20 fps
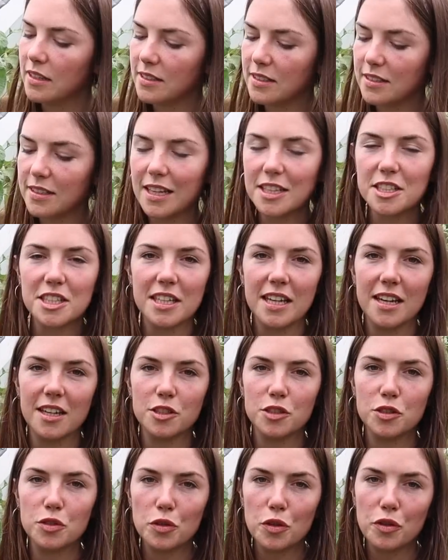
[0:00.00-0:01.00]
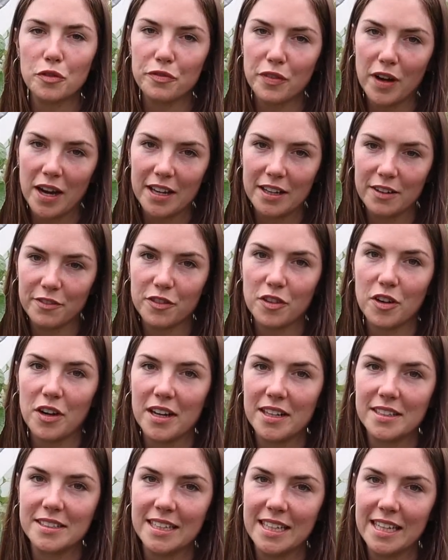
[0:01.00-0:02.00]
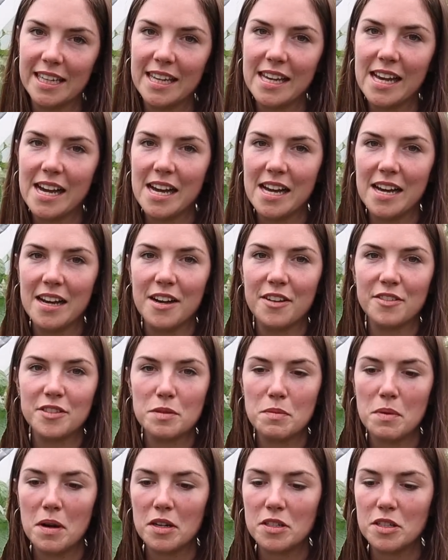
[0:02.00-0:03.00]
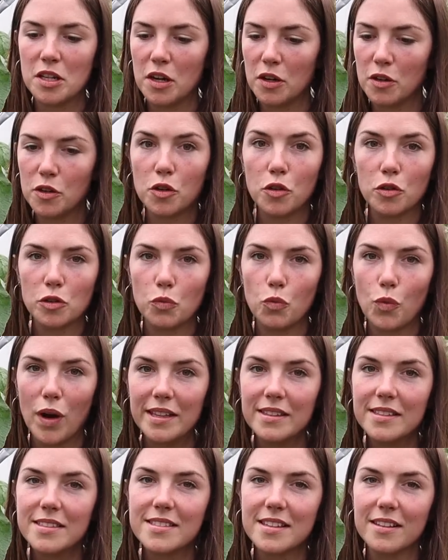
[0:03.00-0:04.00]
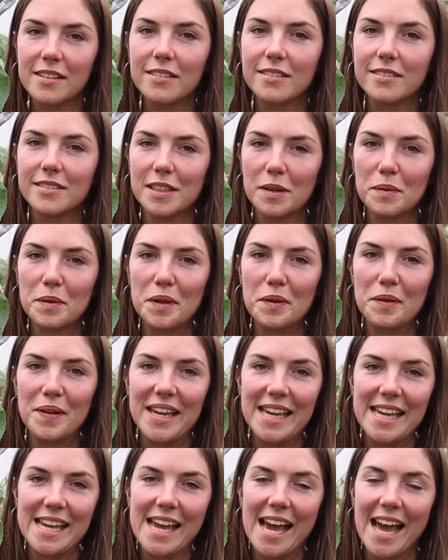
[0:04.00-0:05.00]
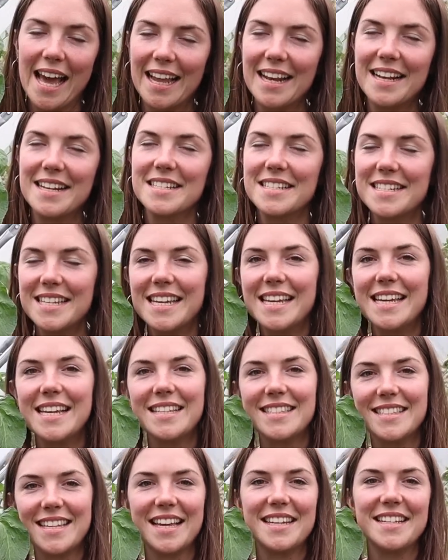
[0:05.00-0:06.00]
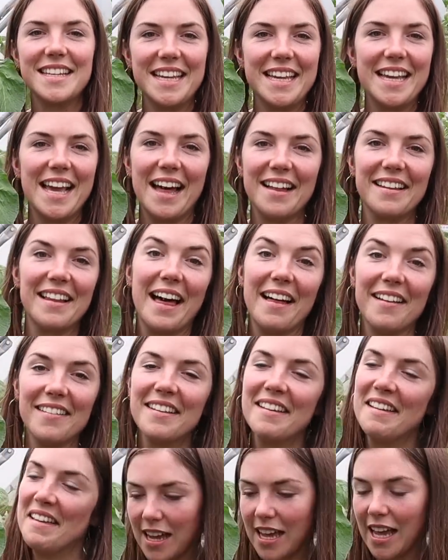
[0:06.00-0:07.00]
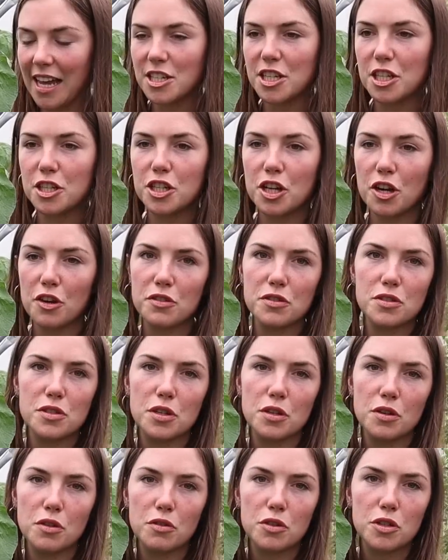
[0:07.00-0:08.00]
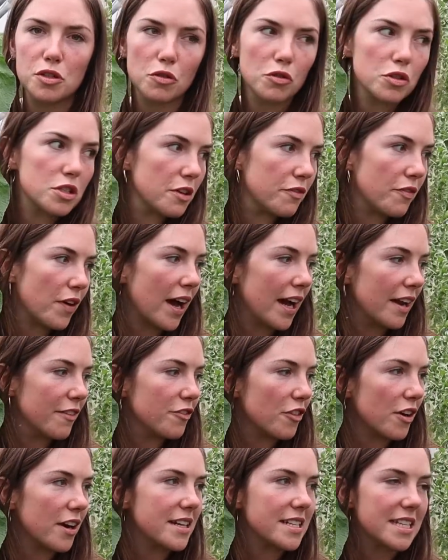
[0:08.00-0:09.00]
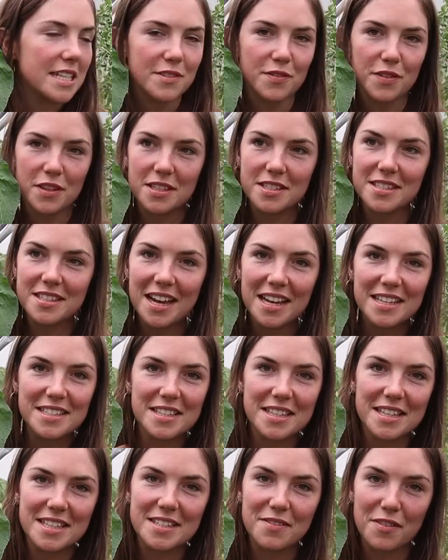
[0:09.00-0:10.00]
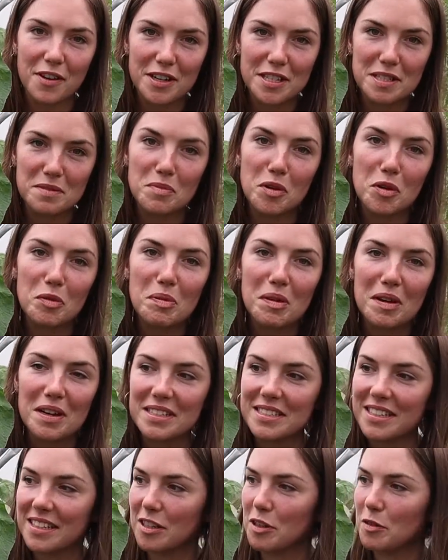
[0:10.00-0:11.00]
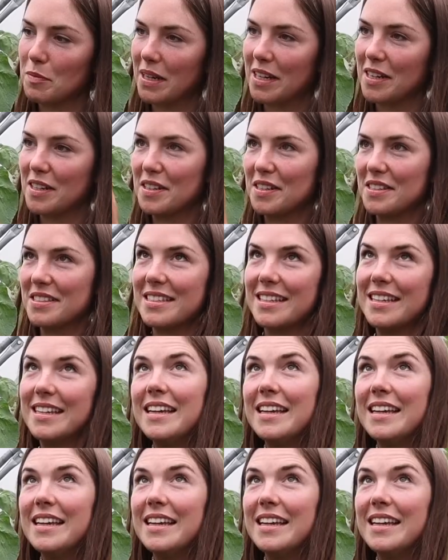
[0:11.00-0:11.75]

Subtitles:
This is actually a short vine variety of tomato called Wentzell, Wentzell. I actually chose 2 shorter vine varieties for the size of this very small polytunnel because